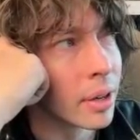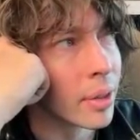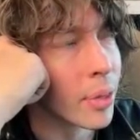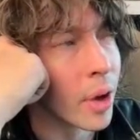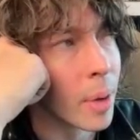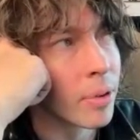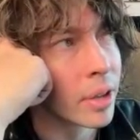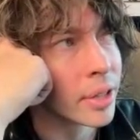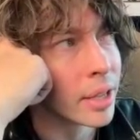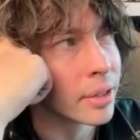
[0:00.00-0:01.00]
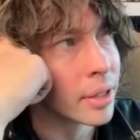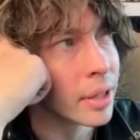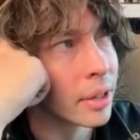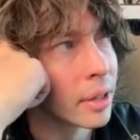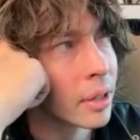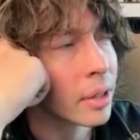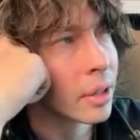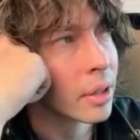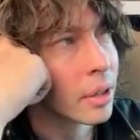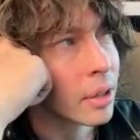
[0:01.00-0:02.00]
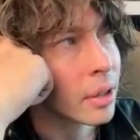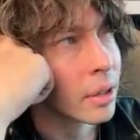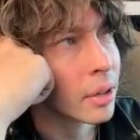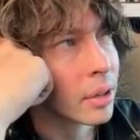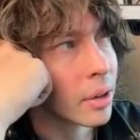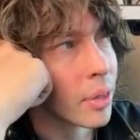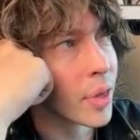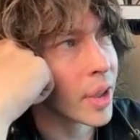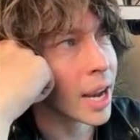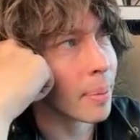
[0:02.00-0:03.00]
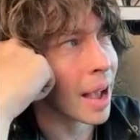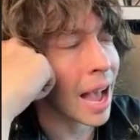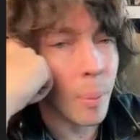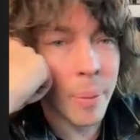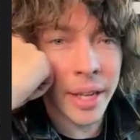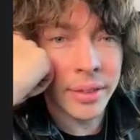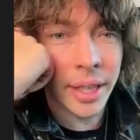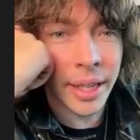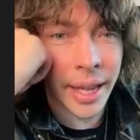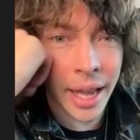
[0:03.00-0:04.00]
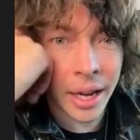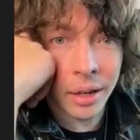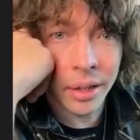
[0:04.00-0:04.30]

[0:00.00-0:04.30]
and thought process into thinking about how big it's going to get,